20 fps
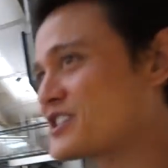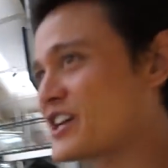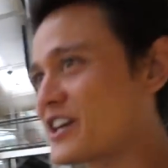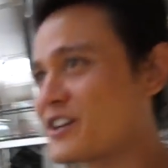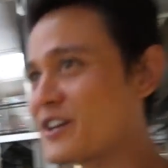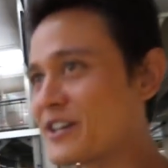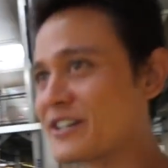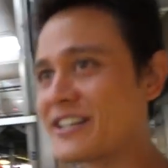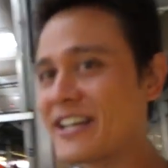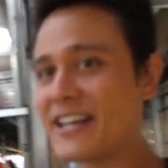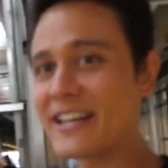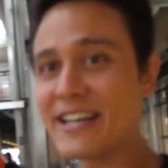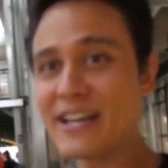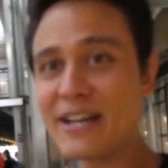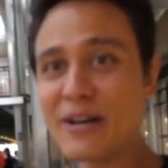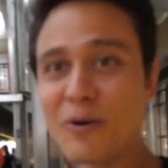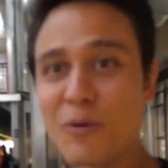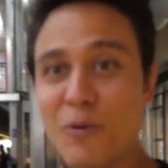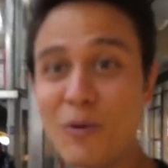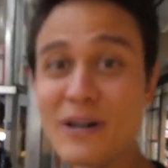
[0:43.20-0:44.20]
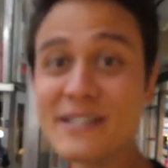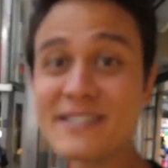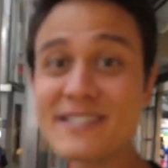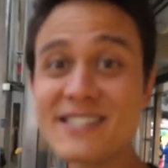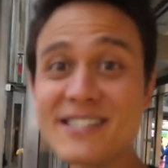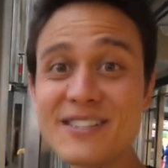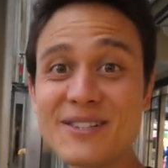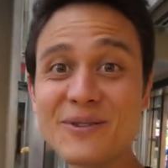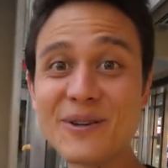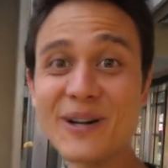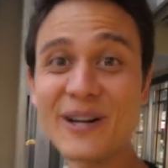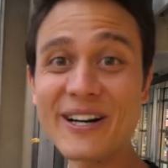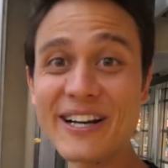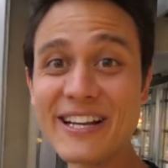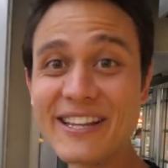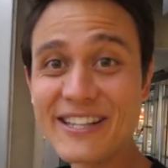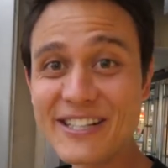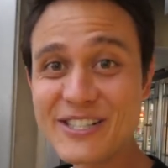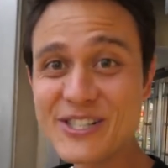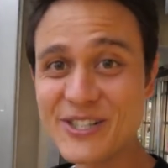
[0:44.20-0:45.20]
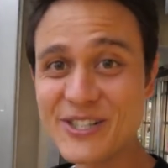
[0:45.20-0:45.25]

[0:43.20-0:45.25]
check your ticket once you are in the